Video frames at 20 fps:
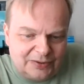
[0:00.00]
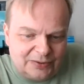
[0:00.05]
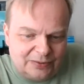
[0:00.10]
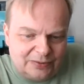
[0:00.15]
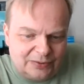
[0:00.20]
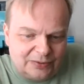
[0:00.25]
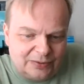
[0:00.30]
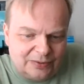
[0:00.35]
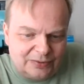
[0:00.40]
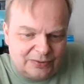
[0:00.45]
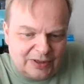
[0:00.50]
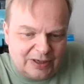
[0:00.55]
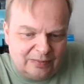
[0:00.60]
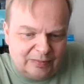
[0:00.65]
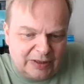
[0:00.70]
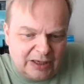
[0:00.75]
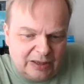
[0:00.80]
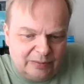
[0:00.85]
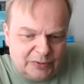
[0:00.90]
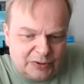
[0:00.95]
So
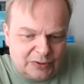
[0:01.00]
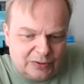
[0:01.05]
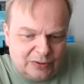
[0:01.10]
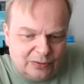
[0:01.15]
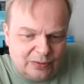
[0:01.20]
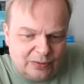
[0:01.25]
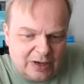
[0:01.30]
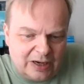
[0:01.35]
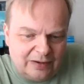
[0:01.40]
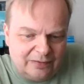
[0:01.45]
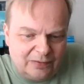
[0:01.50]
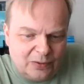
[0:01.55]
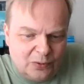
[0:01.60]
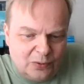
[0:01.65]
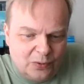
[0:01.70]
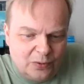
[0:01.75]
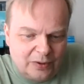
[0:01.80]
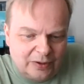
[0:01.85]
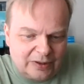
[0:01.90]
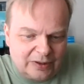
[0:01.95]
sometimes you have
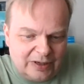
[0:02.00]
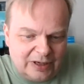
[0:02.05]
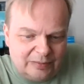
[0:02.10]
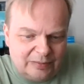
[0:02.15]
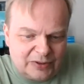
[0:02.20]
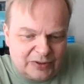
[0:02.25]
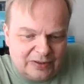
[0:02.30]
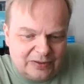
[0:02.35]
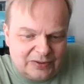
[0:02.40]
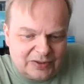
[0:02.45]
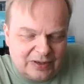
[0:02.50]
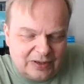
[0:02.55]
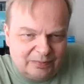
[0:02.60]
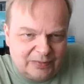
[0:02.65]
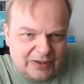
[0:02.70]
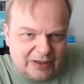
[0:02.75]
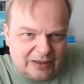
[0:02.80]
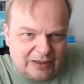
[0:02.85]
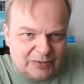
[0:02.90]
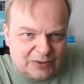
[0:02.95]
good times and
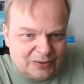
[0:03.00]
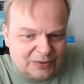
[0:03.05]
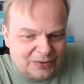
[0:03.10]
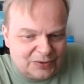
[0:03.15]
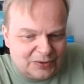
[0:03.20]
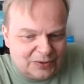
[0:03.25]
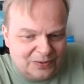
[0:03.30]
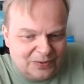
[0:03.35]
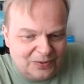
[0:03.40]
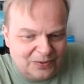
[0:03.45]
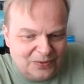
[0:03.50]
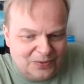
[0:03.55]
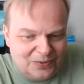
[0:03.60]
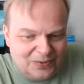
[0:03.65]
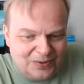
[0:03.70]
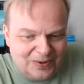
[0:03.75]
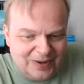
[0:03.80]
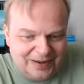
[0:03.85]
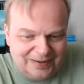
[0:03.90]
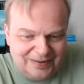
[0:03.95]
sometimes not so
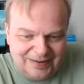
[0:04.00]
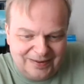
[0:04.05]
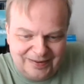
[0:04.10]
good.